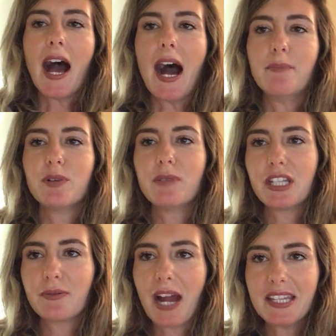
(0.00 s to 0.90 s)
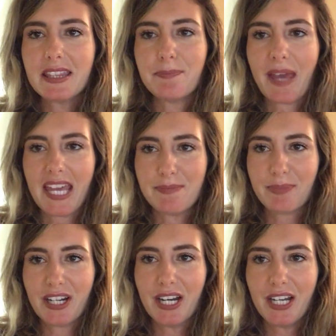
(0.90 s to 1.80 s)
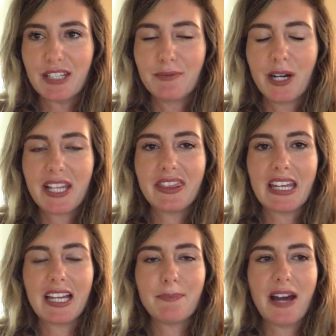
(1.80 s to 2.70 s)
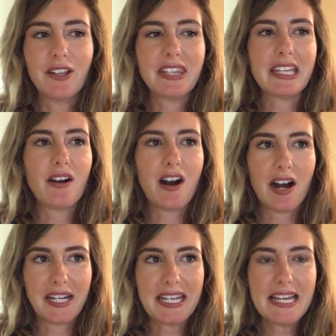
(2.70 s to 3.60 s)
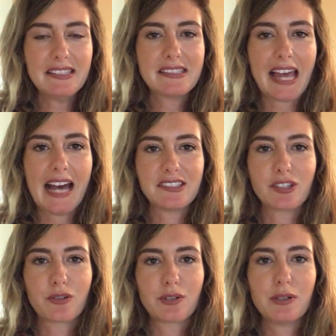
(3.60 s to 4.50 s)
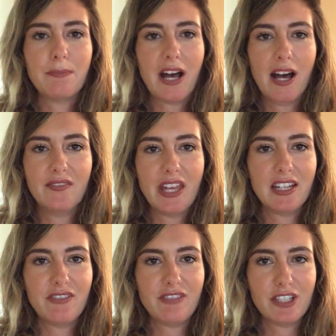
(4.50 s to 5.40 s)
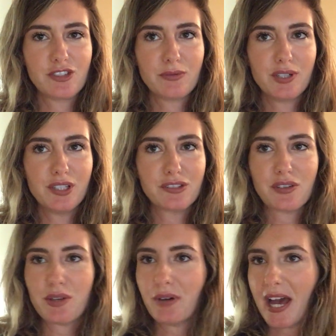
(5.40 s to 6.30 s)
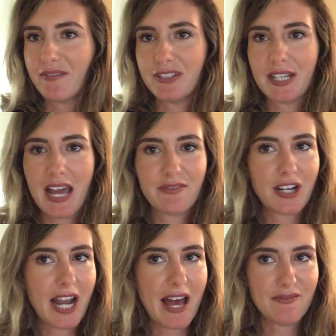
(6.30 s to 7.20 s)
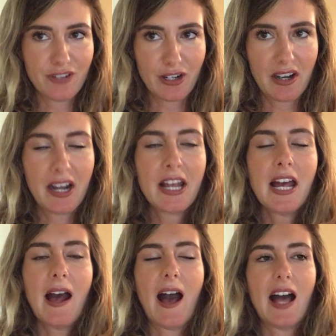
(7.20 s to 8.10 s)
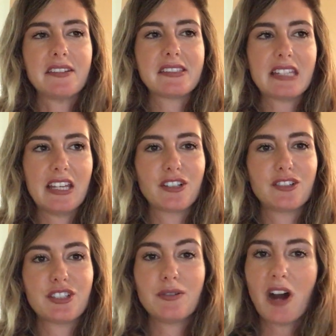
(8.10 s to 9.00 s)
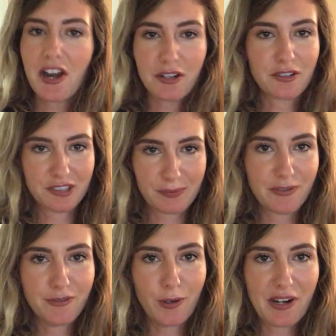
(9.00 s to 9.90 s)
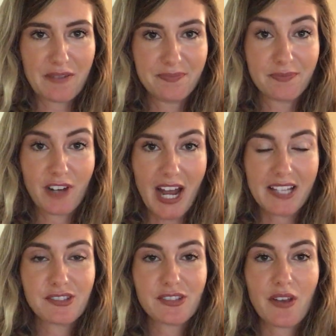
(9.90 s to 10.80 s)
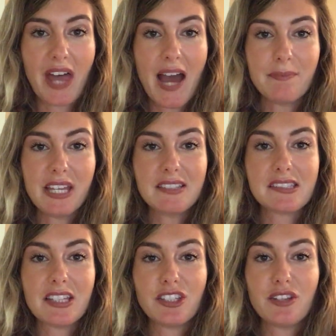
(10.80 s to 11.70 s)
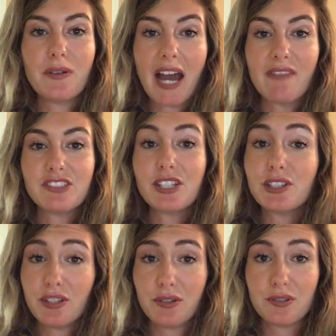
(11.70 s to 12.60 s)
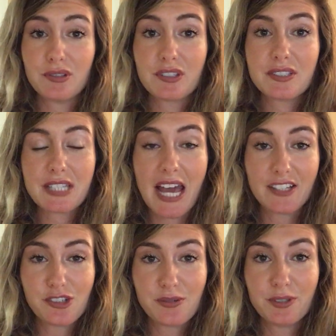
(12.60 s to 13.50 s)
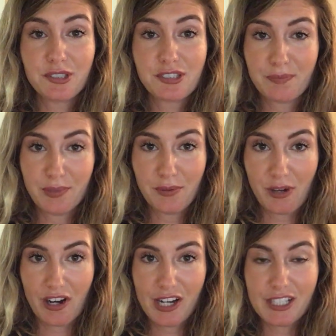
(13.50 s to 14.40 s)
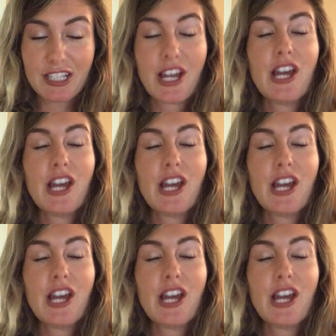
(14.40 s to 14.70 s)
But when you write the paper, you want to think about the audience as a group of individuals who have never ever seen your 2 articles before, right? So that that means that you have to use textual support